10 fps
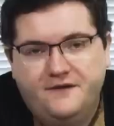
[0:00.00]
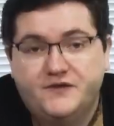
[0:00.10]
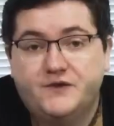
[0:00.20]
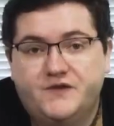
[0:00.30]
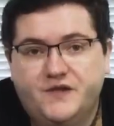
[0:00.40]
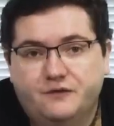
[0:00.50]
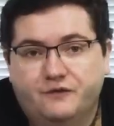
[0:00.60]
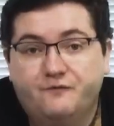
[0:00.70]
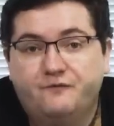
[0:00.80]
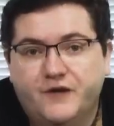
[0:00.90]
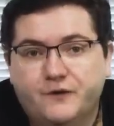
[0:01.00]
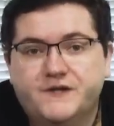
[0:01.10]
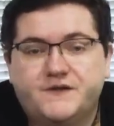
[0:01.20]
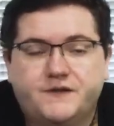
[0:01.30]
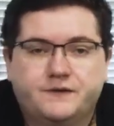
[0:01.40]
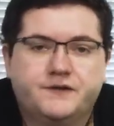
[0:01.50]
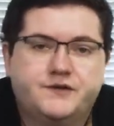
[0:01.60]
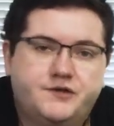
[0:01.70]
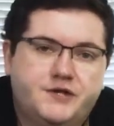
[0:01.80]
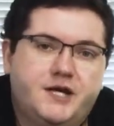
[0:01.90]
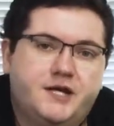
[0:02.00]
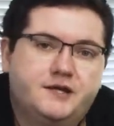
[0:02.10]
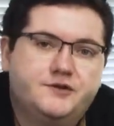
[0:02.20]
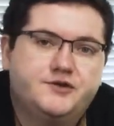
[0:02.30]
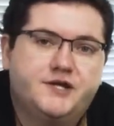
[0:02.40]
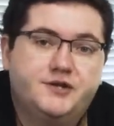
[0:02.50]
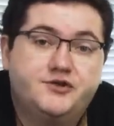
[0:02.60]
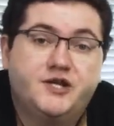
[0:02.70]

This could signal a very serious change in